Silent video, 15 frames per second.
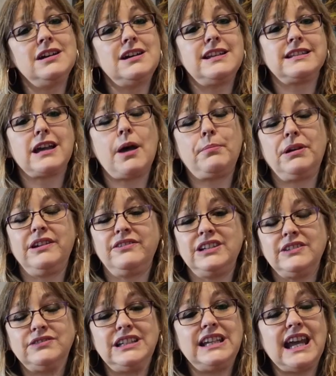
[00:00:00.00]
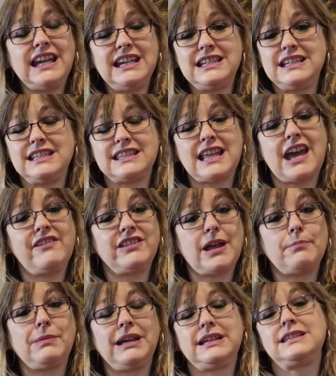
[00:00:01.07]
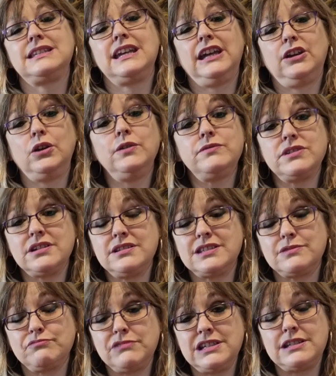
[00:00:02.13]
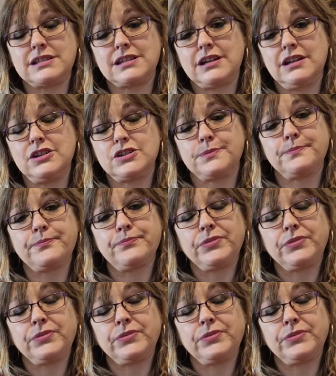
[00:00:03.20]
There's a couple of lovely ladies there in that magazine who've done some research.